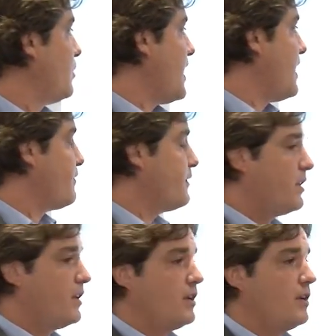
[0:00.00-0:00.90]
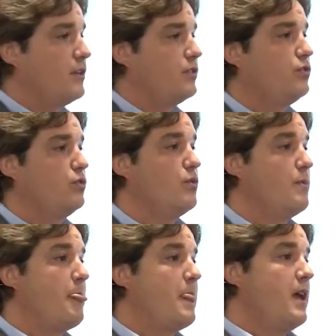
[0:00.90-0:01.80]
to have, uh, to
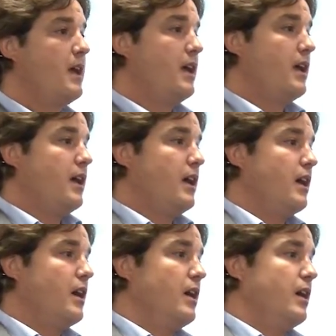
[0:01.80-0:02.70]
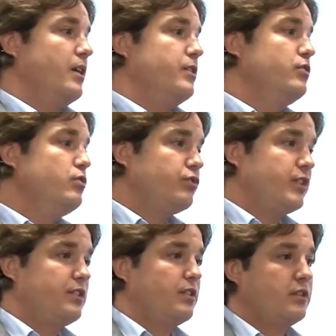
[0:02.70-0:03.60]
uh, use
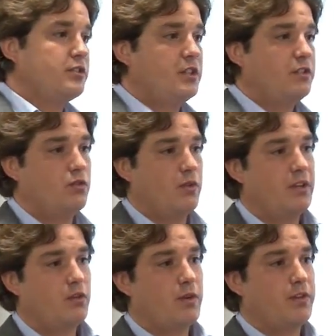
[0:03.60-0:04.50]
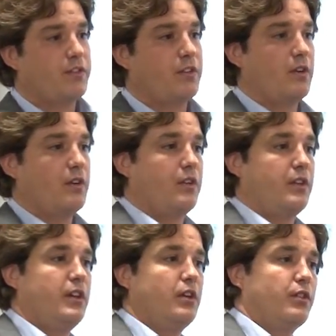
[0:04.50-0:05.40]
technology to increase the, the
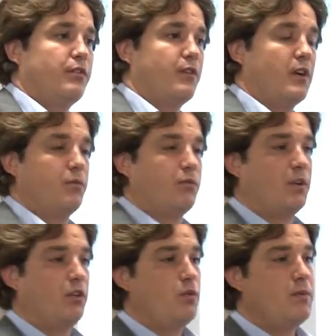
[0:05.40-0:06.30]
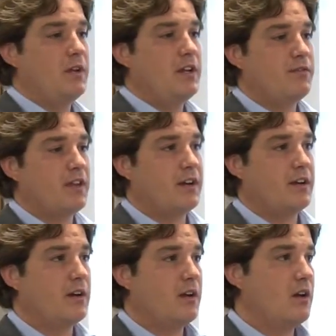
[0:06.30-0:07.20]
yield of farms because we believe that
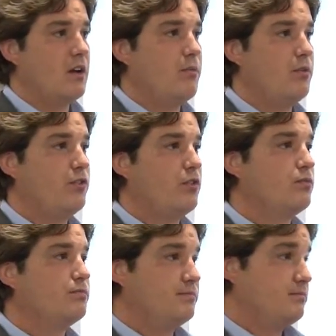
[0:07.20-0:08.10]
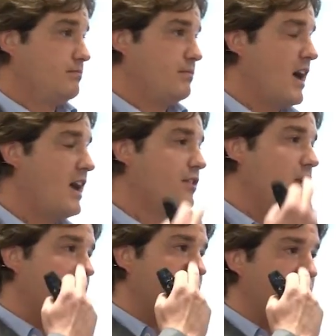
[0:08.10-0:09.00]
uh, Brazil has a
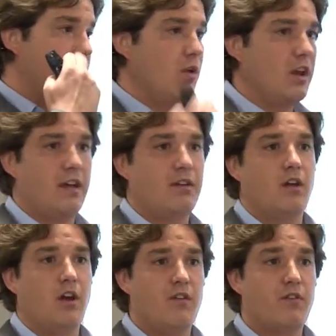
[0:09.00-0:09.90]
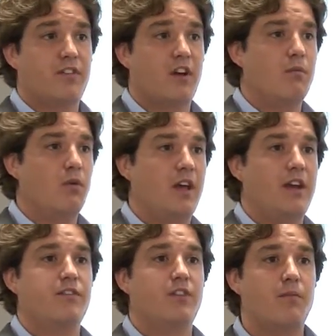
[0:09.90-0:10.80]
lot of arable land. A lot of its arable
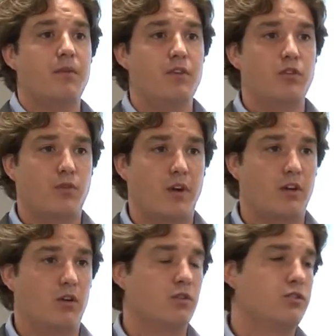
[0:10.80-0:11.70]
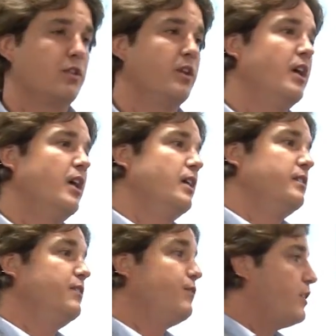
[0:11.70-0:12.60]
land is not being used for agriculture.
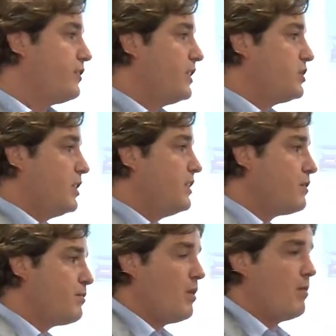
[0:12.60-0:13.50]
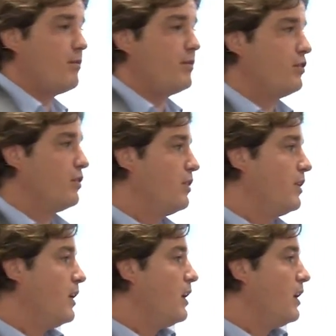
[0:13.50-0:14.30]
Deforestation is a problem in Brazil.